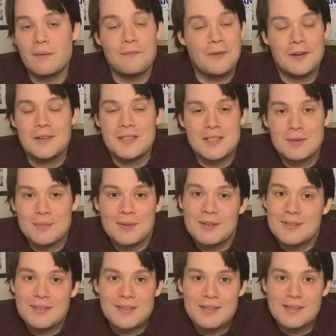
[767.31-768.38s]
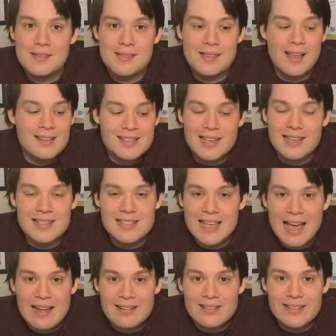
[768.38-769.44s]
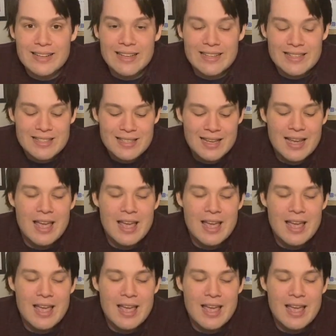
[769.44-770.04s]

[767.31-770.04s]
Very similar to the Sega Saturn days.